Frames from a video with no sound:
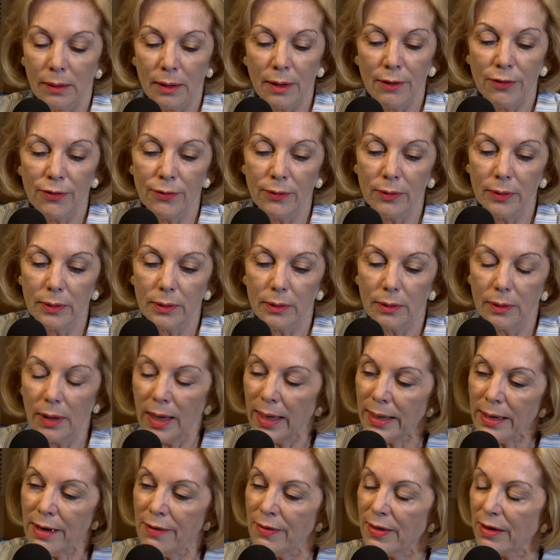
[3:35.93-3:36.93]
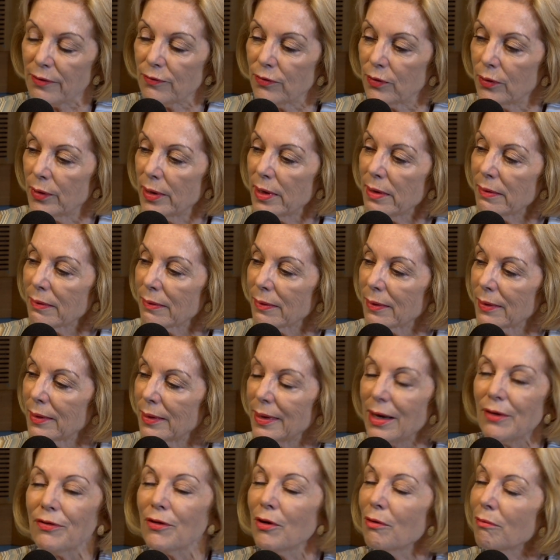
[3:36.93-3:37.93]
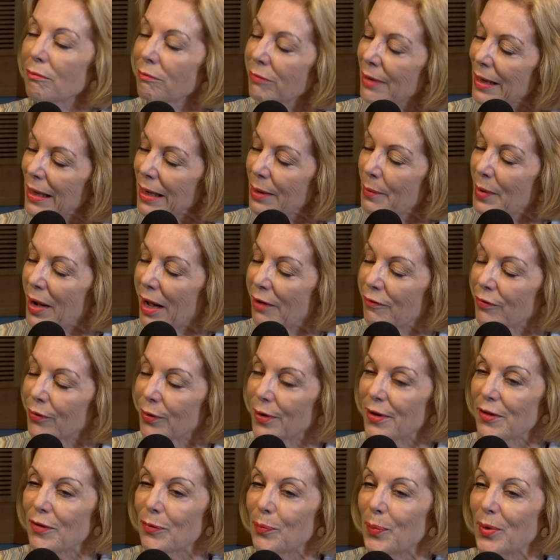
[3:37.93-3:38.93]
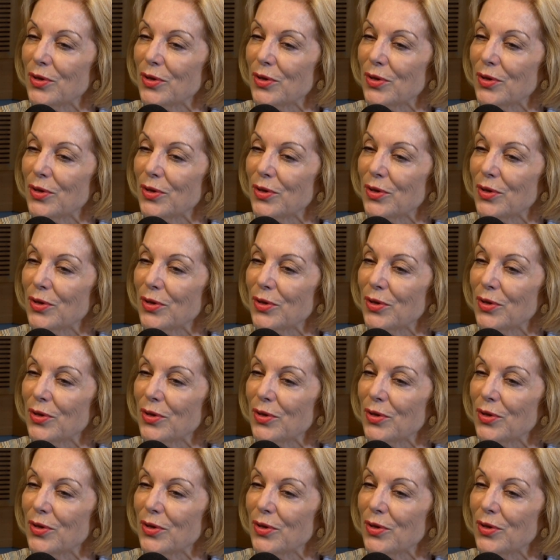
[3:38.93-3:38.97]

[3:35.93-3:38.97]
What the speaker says: I thought, I know that voice. Now, it's not really my voice,